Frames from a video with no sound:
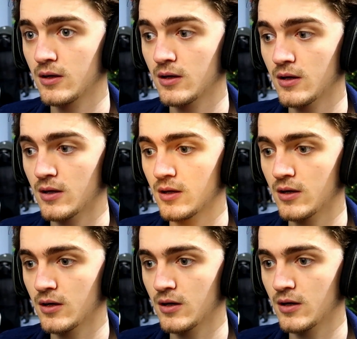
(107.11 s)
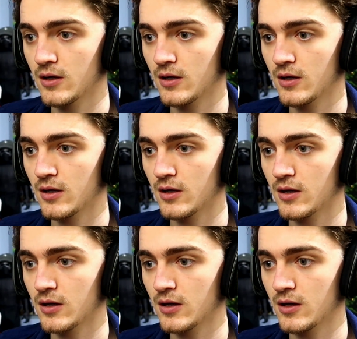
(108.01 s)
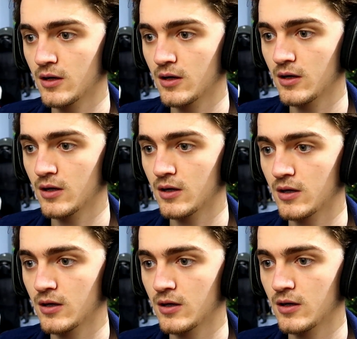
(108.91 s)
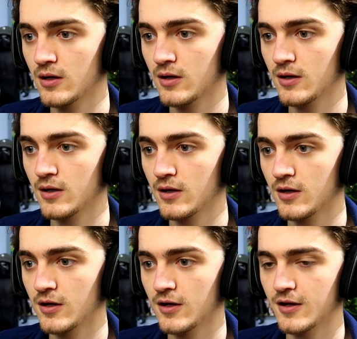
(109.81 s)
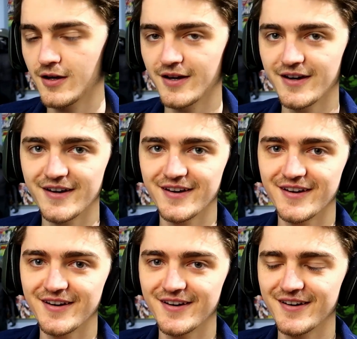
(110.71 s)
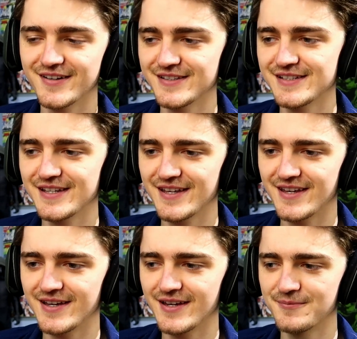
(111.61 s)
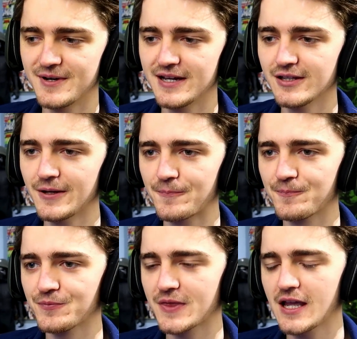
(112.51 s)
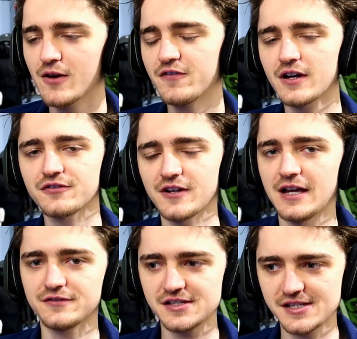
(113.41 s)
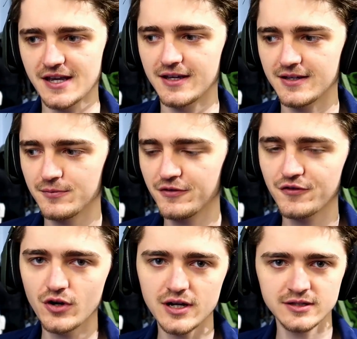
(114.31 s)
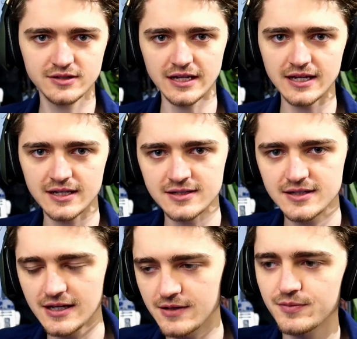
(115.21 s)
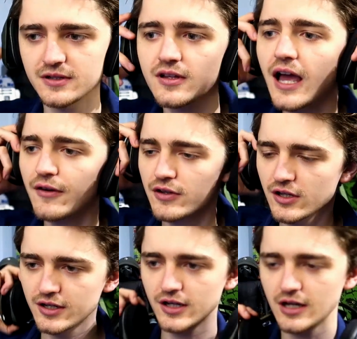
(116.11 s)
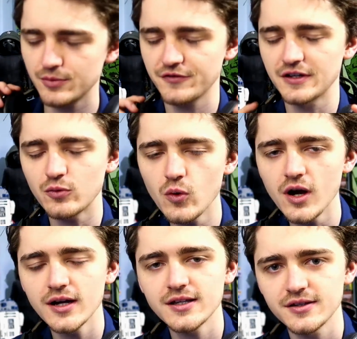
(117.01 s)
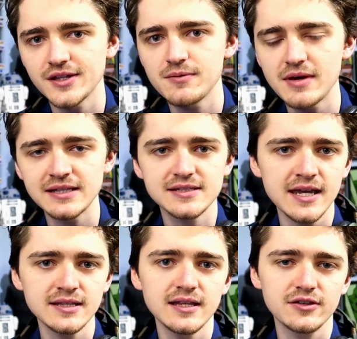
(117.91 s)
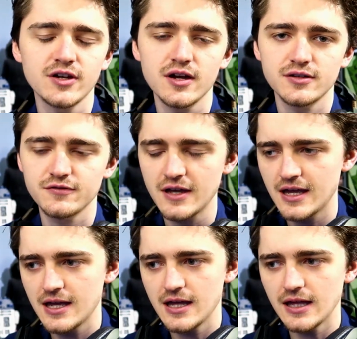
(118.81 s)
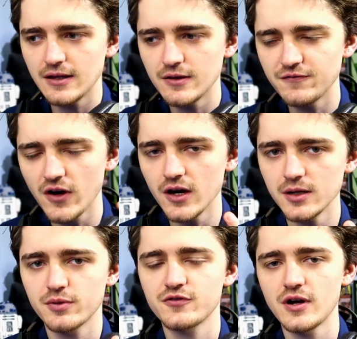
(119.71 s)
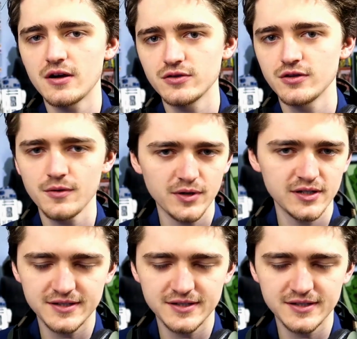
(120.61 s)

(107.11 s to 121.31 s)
DeVoe! The Flash, only this Tuesday at 8, 7 central. Ah, uh, yeah, man. Look, First thing I have to say, before I dig in deep and have a look at a couple of things, why can not they maintain this kind of vibe throughout, no pun